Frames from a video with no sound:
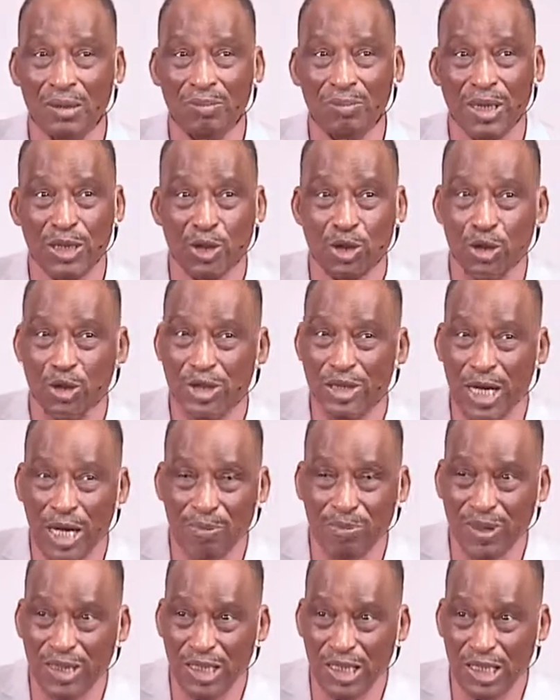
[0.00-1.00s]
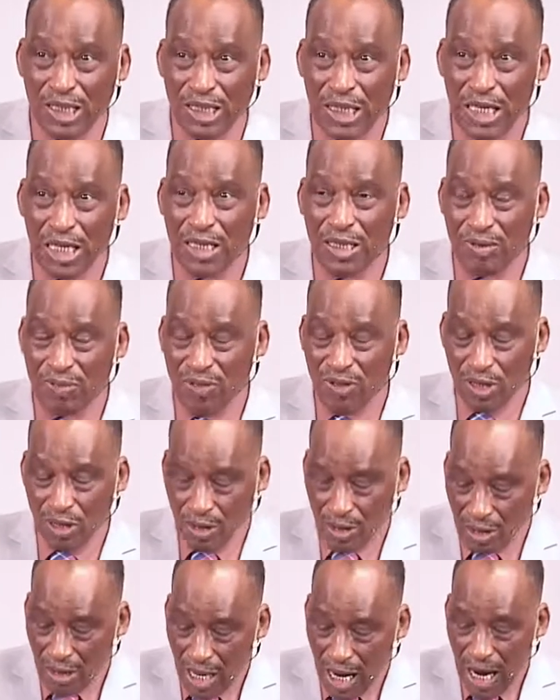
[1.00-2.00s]
Matthew chapter 6,
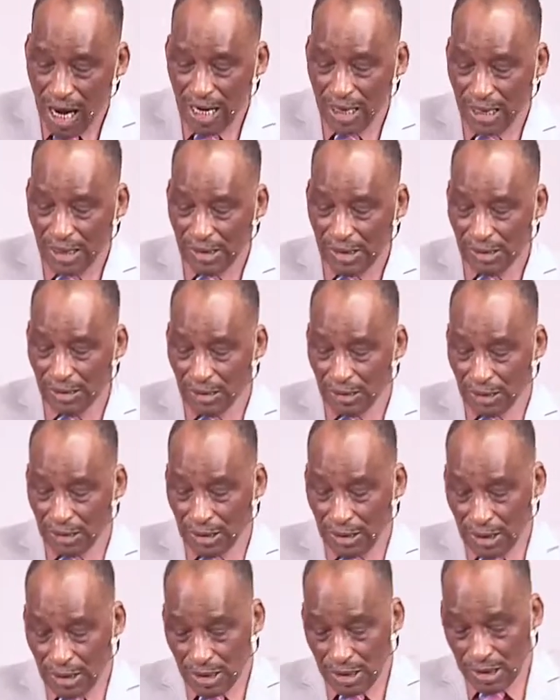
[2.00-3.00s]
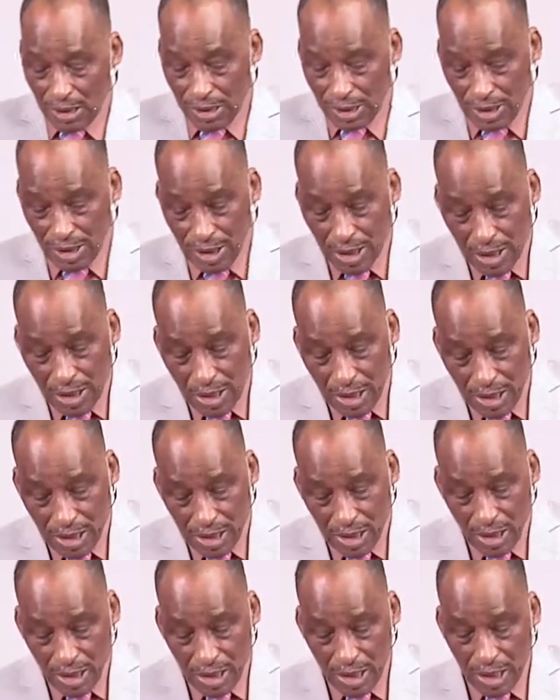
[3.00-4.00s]
verse 9,
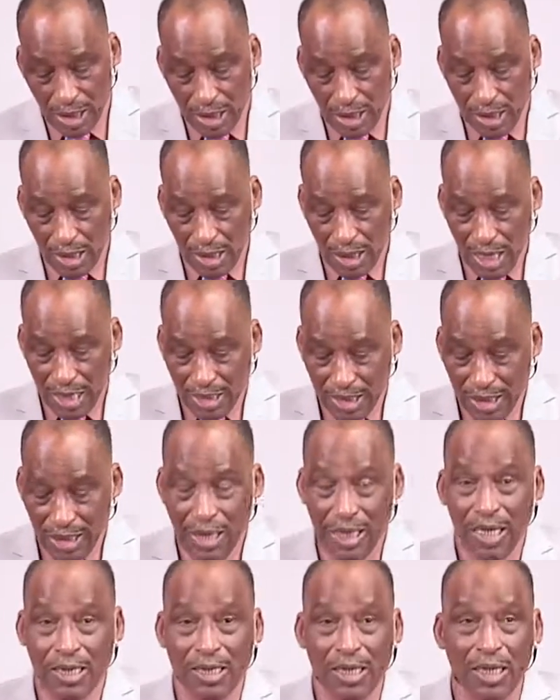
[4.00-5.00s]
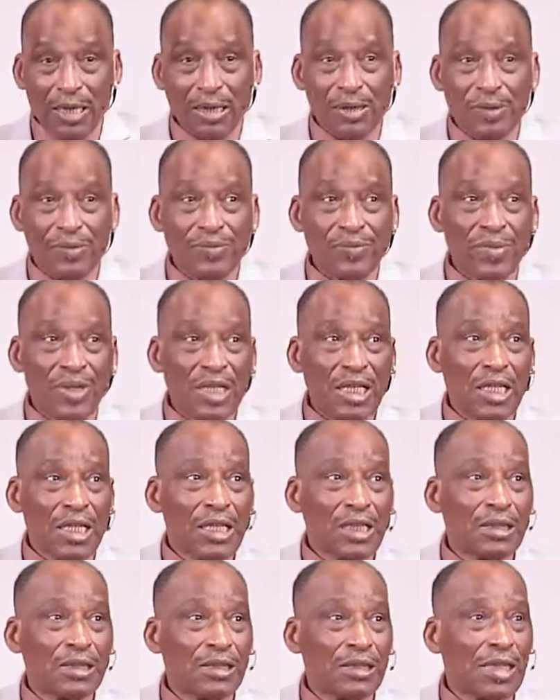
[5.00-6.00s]
Jesus indicated
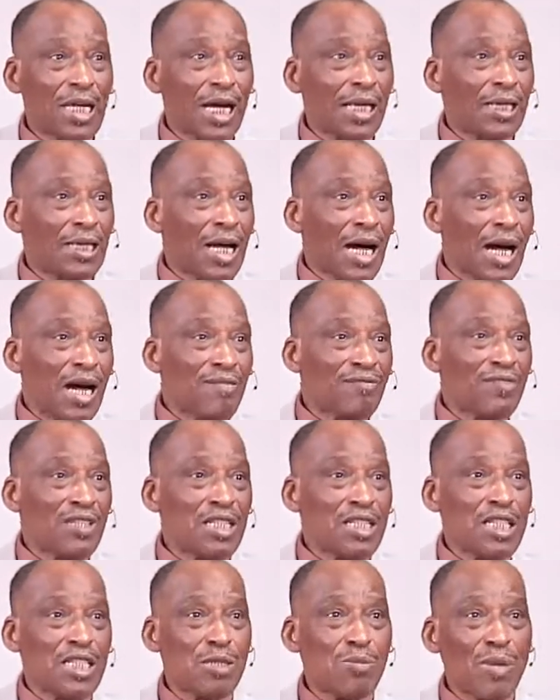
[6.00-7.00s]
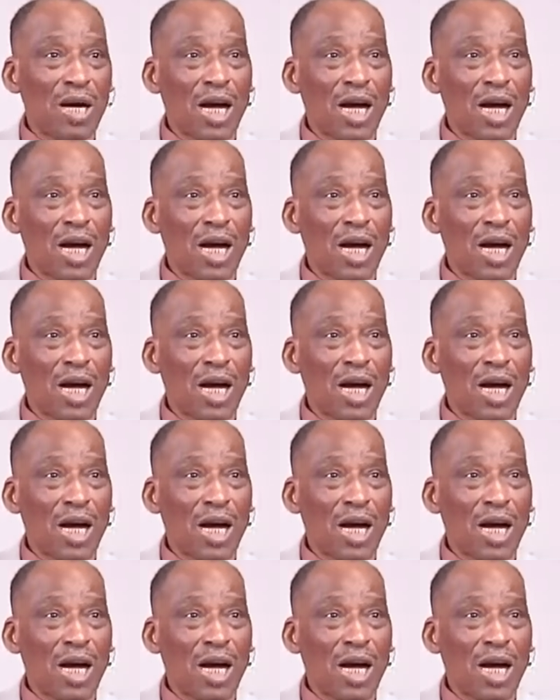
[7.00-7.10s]
that after this